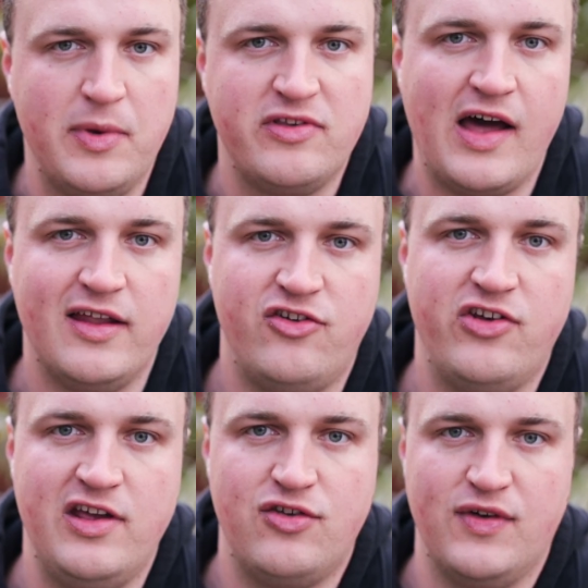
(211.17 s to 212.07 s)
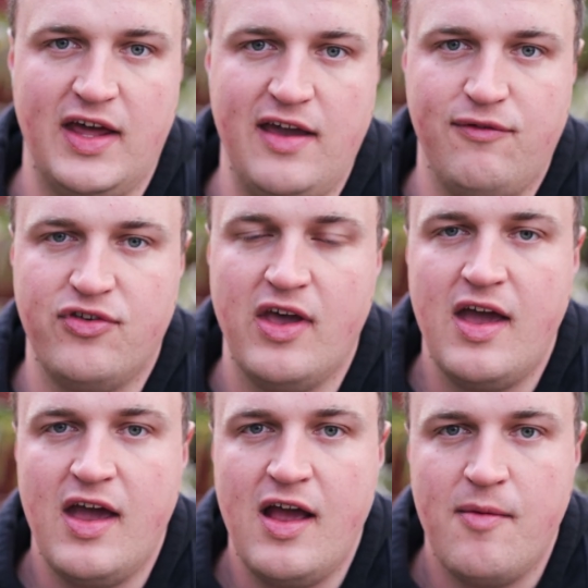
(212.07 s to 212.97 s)
metallic sheen to the leaves.
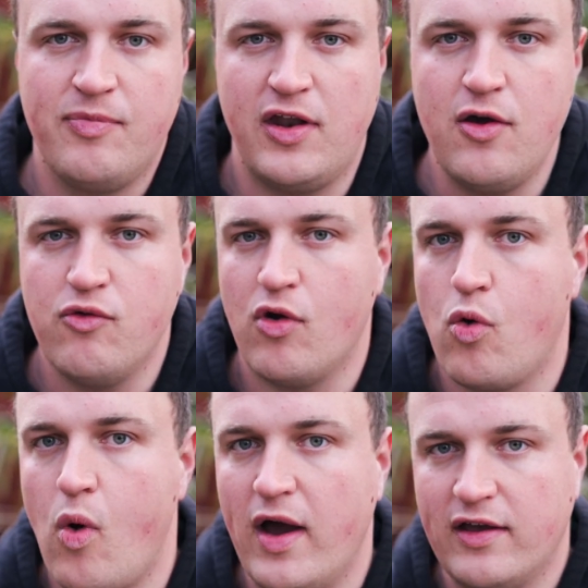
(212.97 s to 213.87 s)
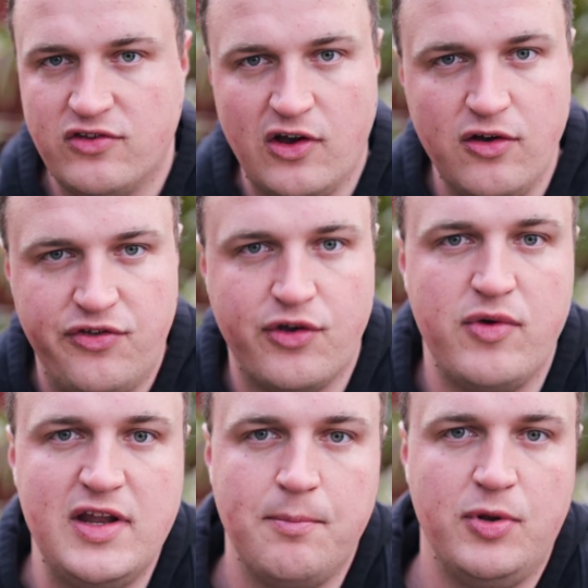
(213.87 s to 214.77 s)
They don't grow quite as tall as the
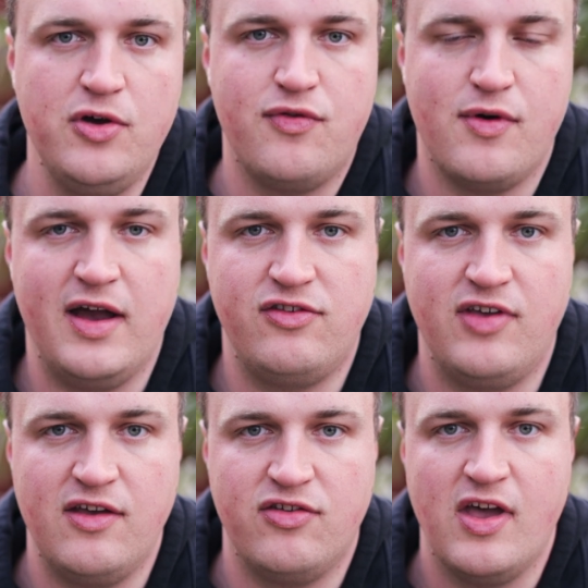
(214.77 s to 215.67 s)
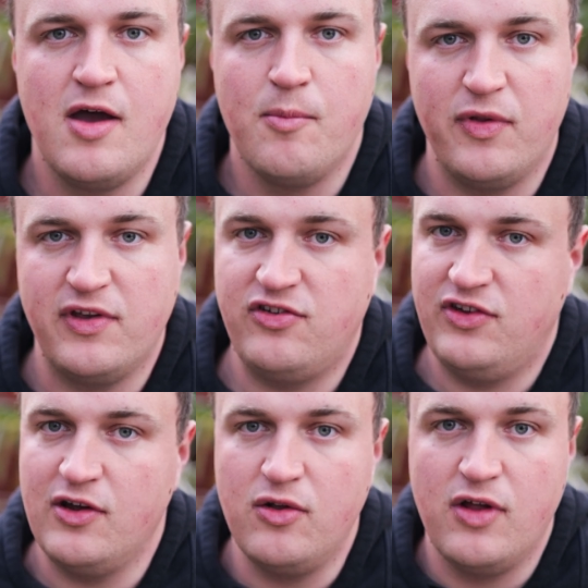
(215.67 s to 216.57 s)
green and blue varieties, but they're
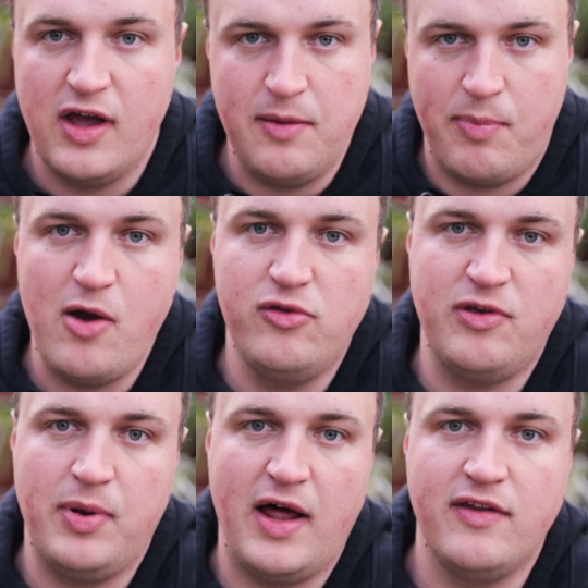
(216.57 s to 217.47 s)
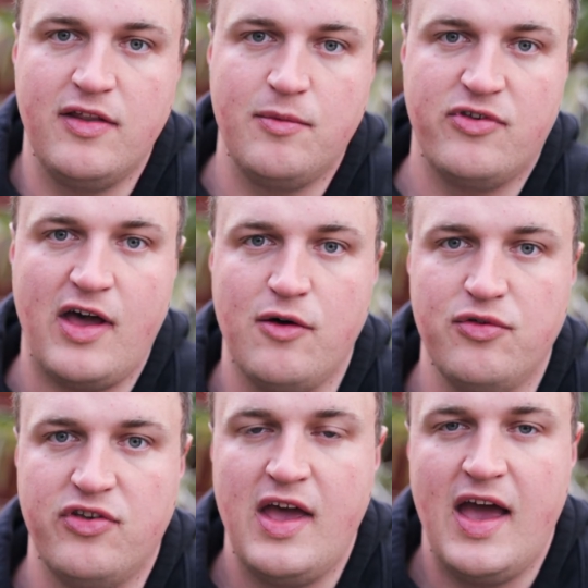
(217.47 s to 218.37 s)
still an imposing plant in
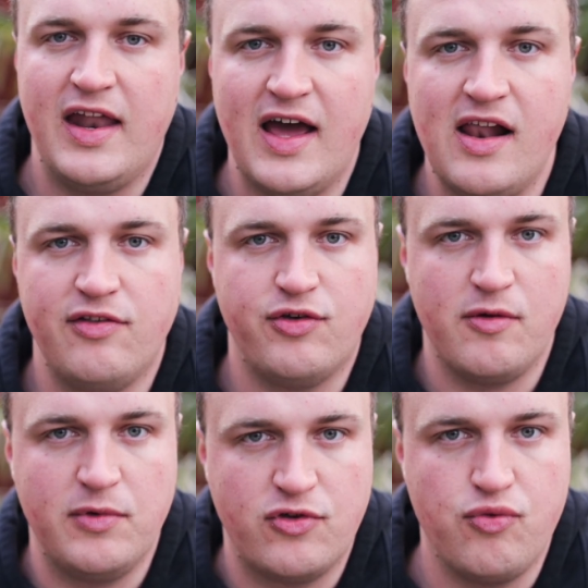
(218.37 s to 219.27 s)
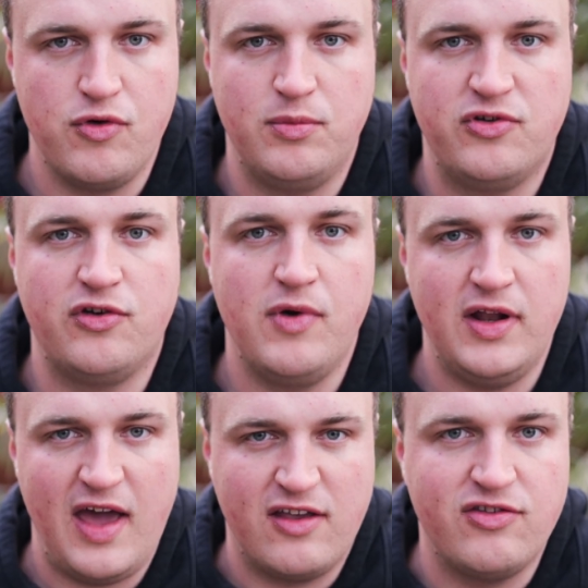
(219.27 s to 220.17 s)
themselves, and I like to grow them as groups to
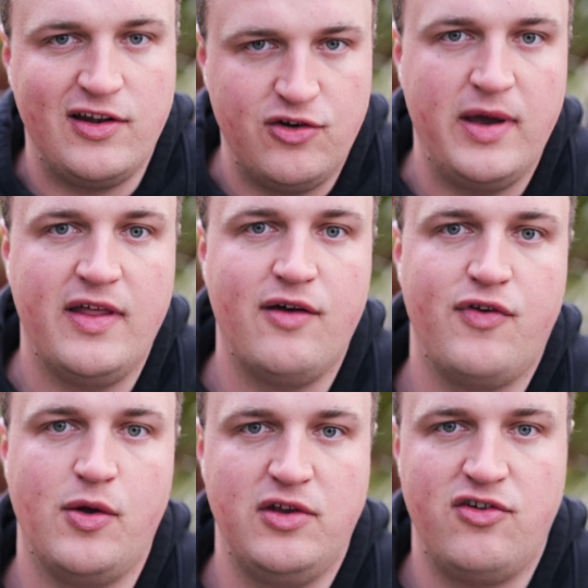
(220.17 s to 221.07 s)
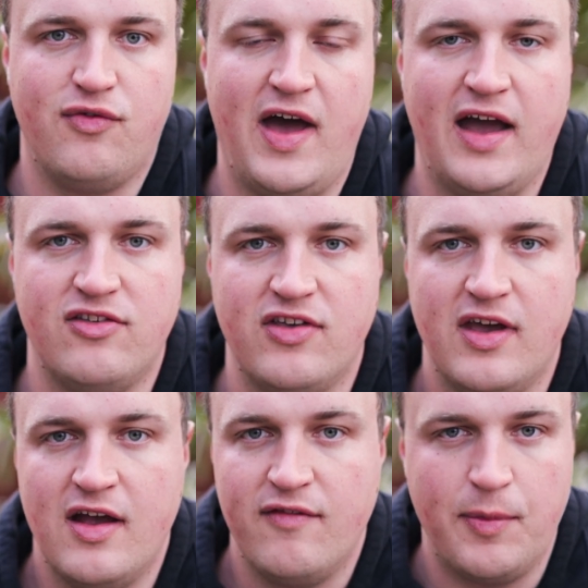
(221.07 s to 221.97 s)
really exaggerate that foliage effect.
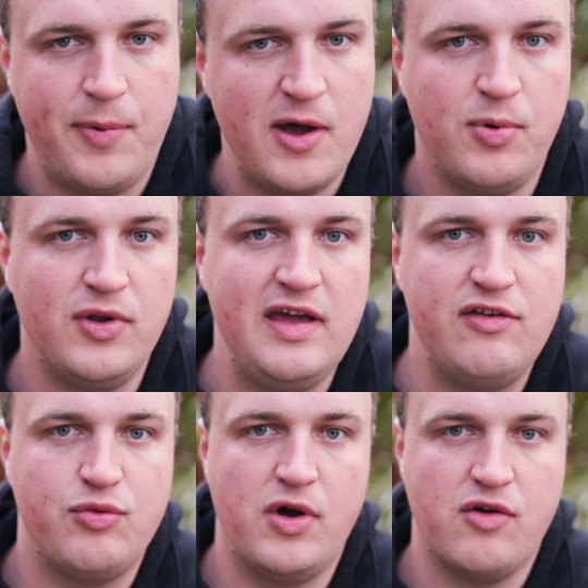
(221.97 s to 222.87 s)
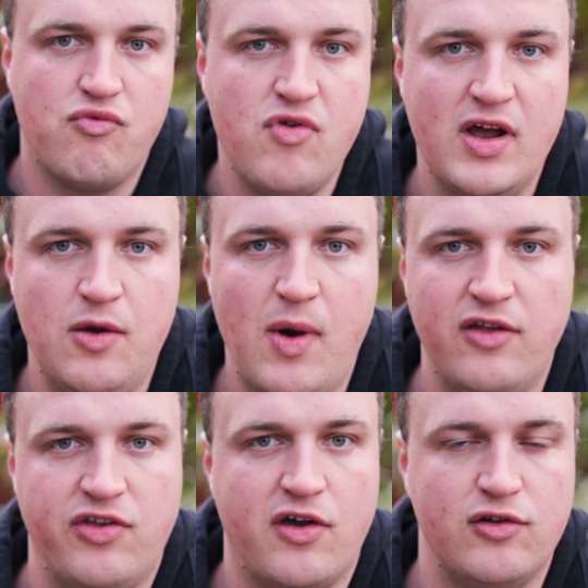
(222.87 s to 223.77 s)
The purple leaves work really
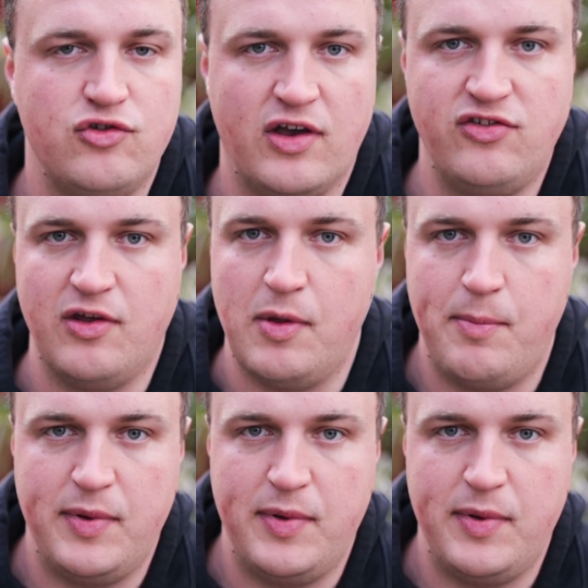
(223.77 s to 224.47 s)
well as a contrast to the